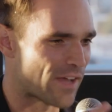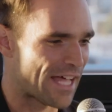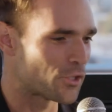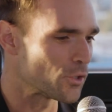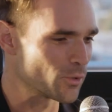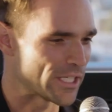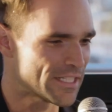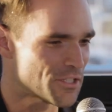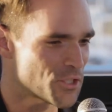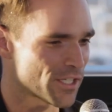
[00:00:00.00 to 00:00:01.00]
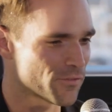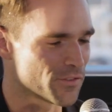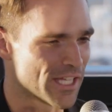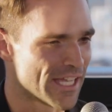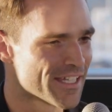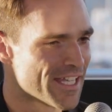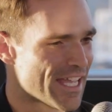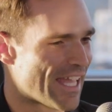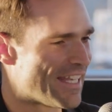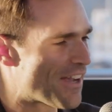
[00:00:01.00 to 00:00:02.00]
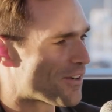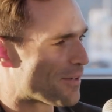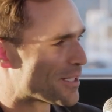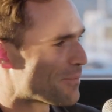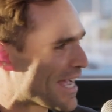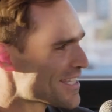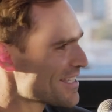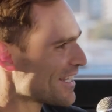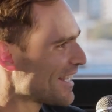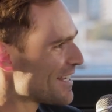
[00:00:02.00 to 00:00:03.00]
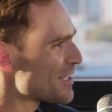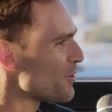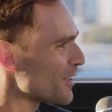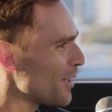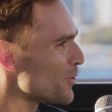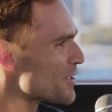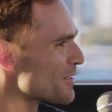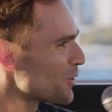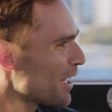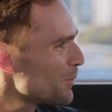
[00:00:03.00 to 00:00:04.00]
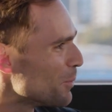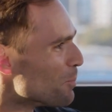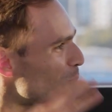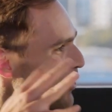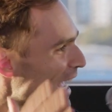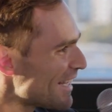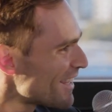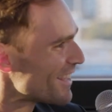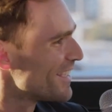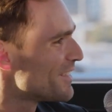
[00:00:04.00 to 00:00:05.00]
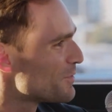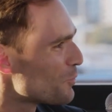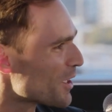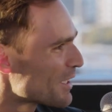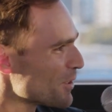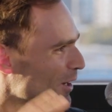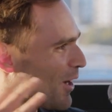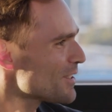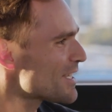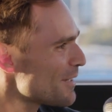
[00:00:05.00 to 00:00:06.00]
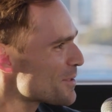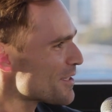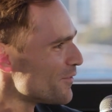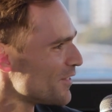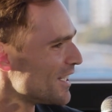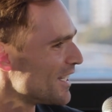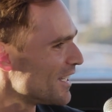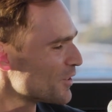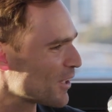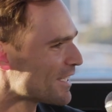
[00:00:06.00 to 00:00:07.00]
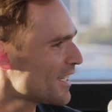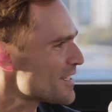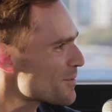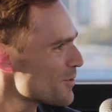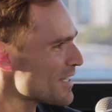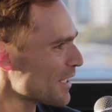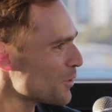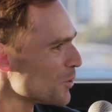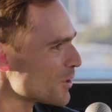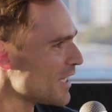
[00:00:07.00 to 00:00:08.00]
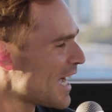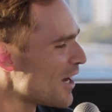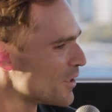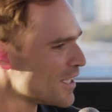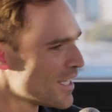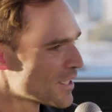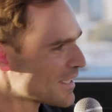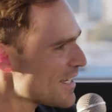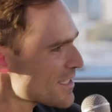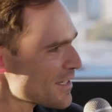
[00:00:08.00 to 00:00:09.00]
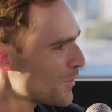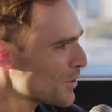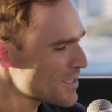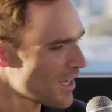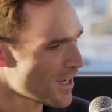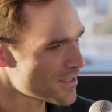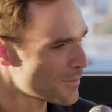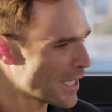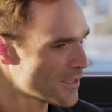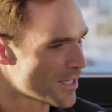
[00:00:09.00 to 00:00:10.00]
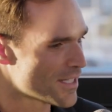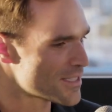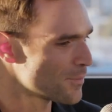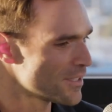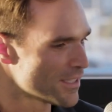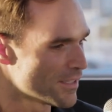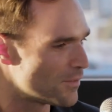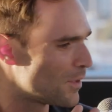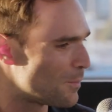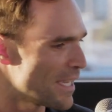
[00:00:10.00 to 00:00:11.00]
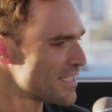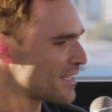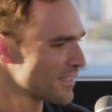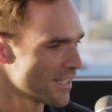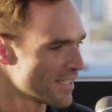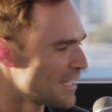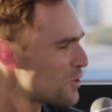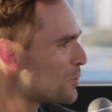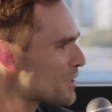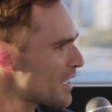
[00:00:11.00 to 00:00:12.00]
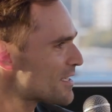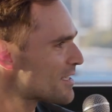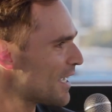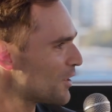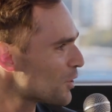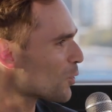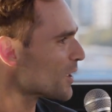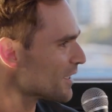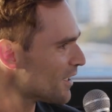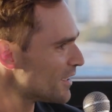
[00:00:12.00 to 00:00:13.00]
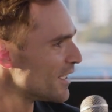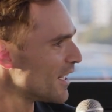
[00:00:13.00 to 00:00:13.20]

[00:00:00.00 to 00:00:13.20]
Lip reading: value you're bringing to Chick-fil-A. And now I'm going to pass it to KC Rakam, who has incredible breadth working with all types of great customers at Google Cloud. KC, if you could talk about some of the amazing cutting edge use cases that you're working on